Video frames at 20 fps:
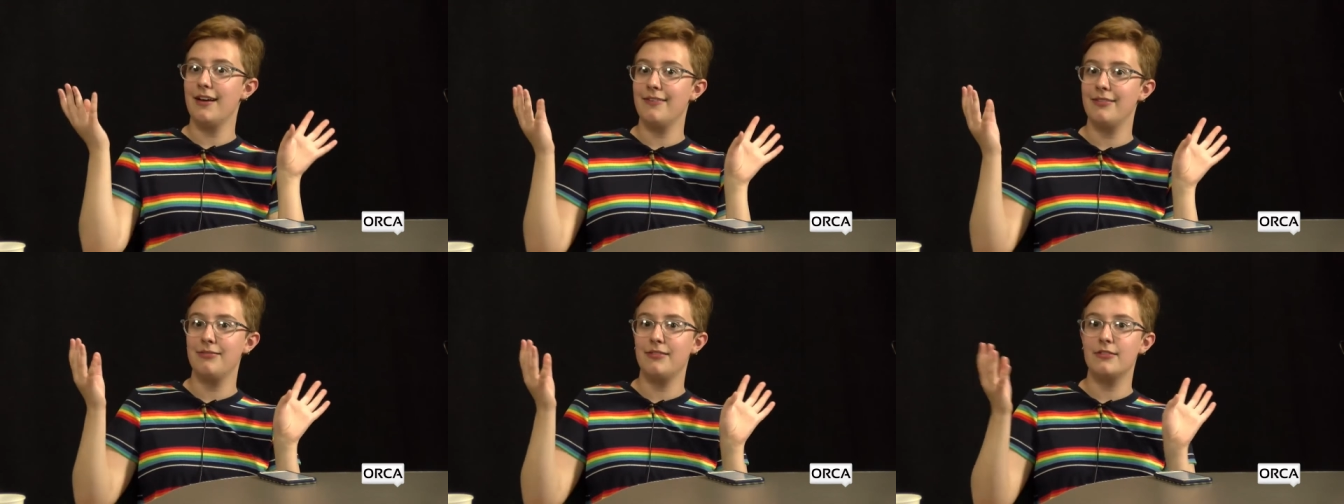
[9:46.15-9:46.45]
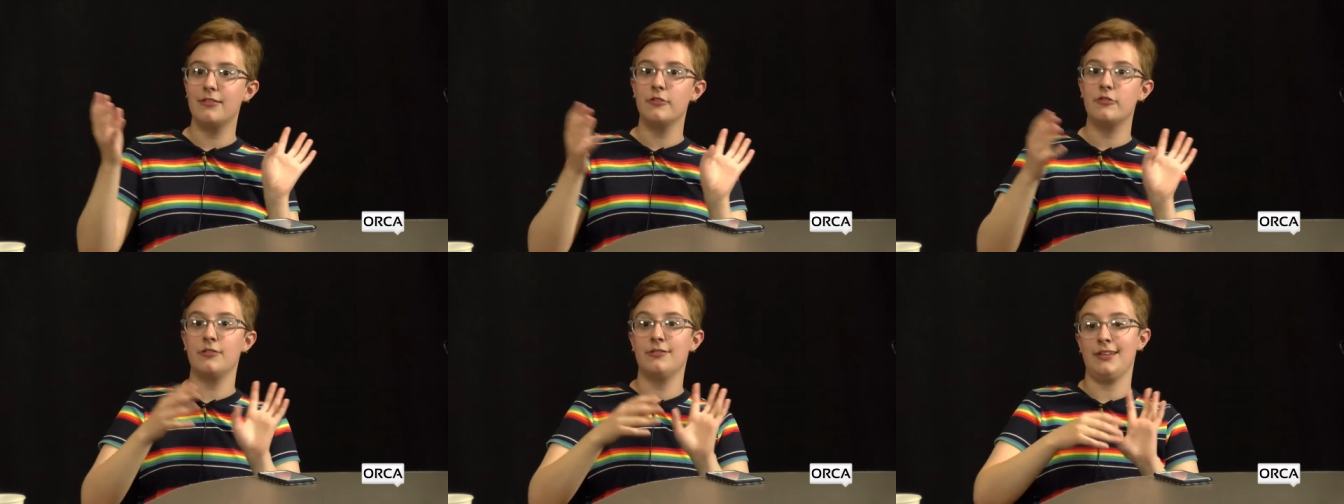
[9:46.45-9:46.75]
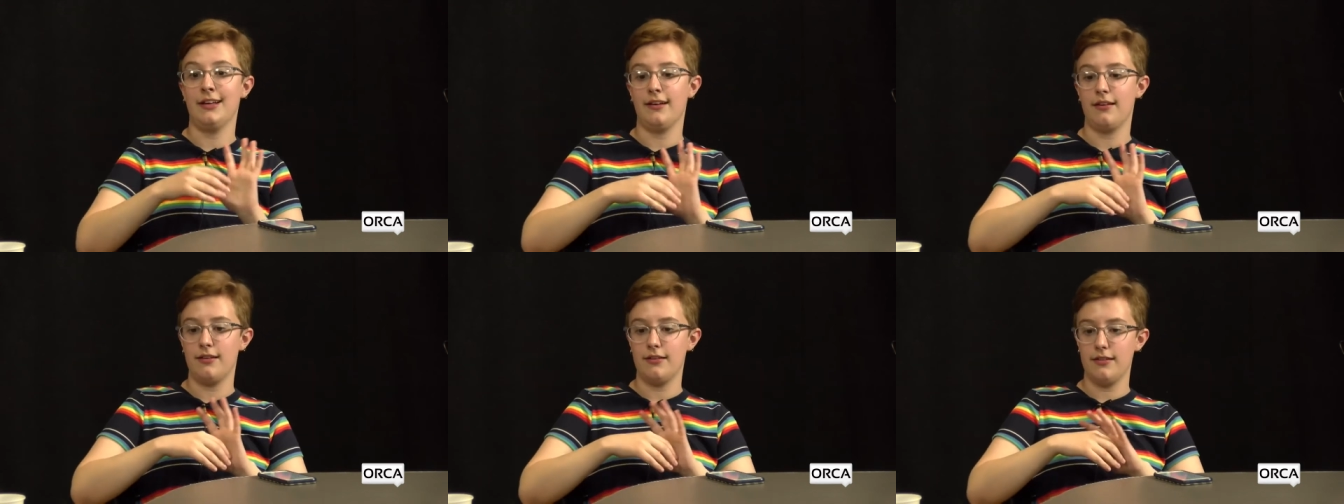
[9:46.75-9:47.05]
and so just
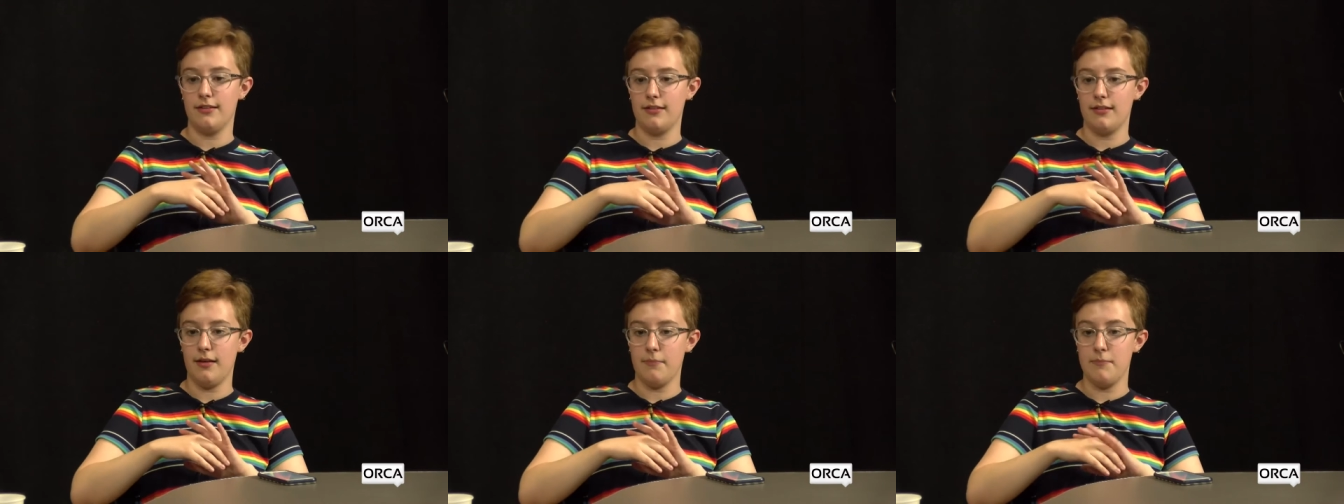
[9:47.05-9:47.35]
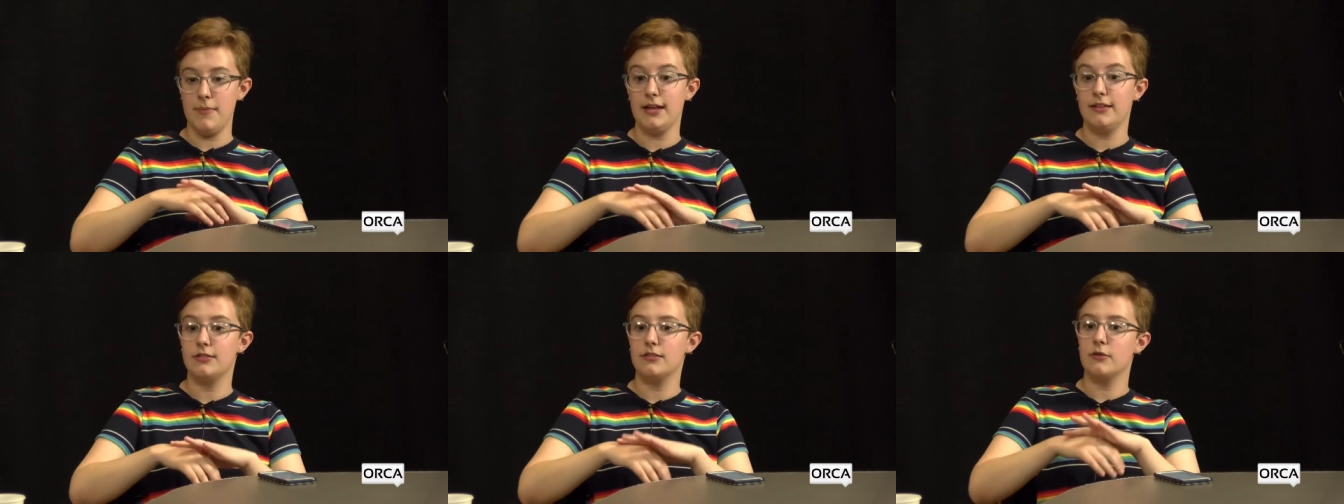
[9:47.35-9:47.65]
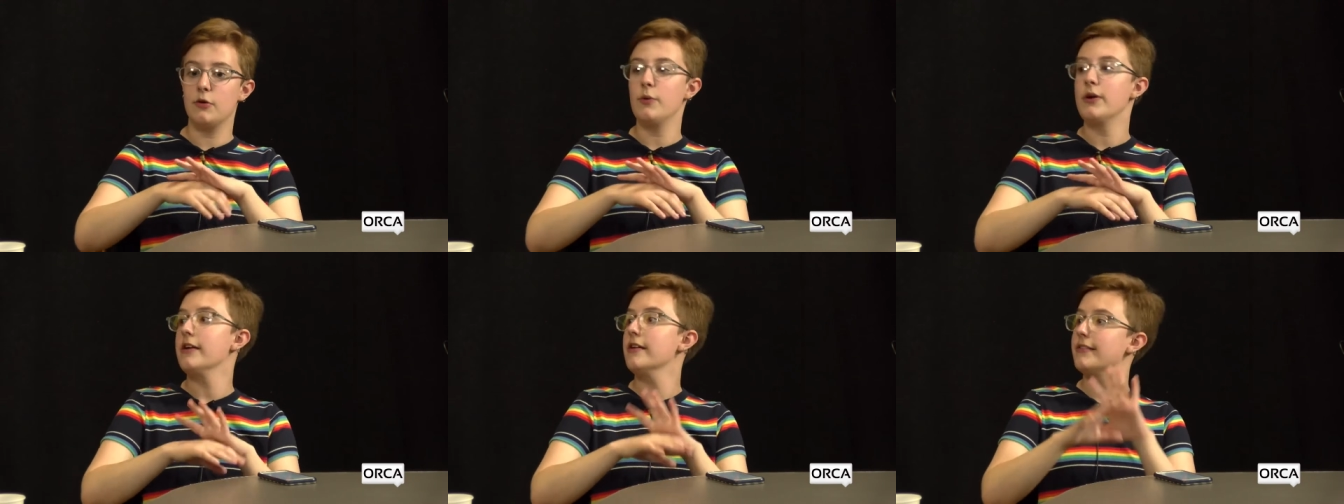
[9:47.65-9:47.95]
like make the
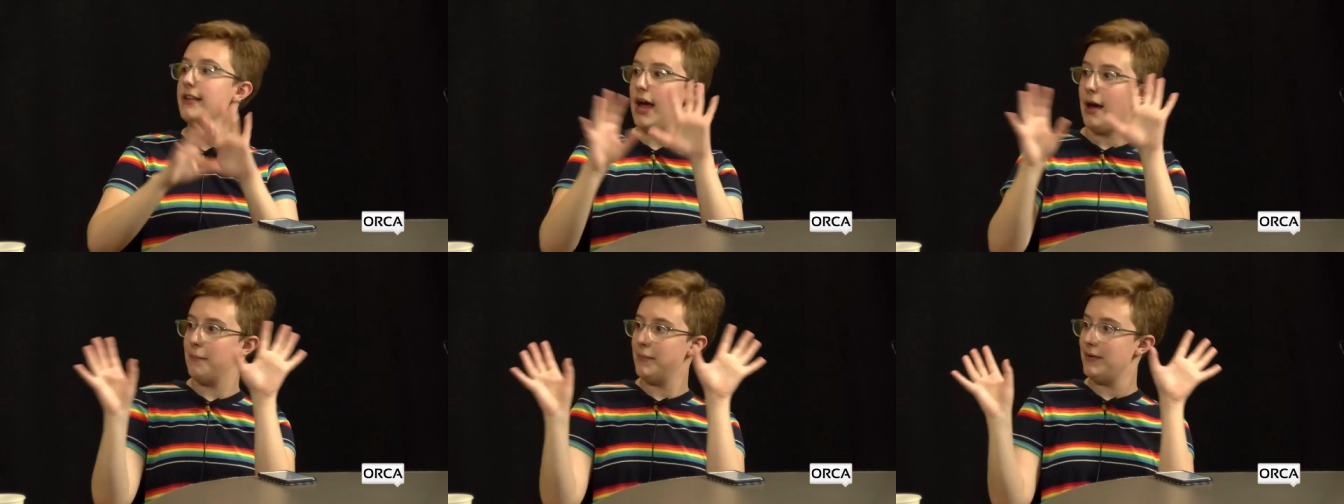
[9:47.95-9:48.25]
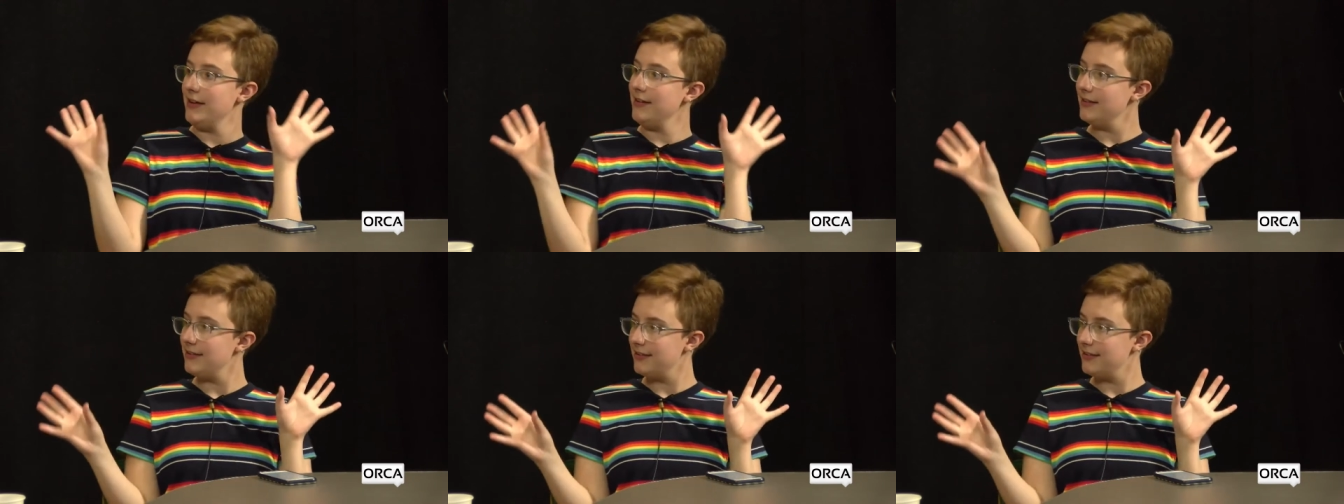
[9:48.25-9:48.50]
queers happy.